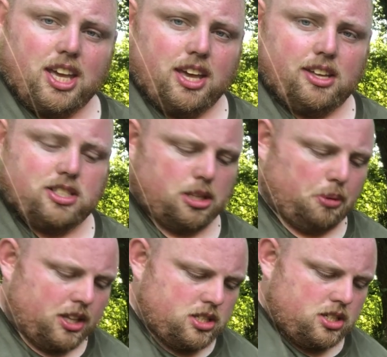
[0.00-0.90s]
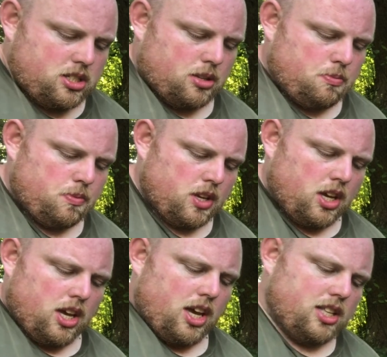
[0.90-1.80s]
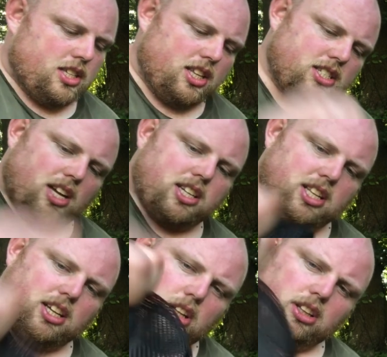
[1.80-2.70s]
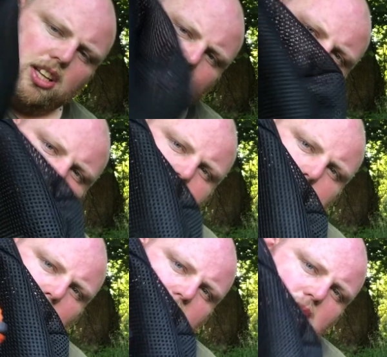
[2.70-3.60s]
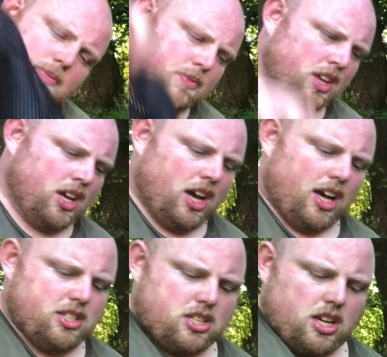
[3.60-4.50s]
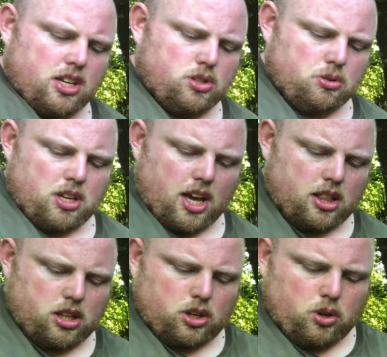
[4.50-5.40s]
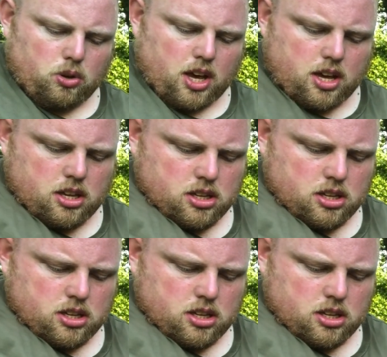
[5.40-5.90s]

into the pan system. into this nice little netted bag. As I say, so you get the cooker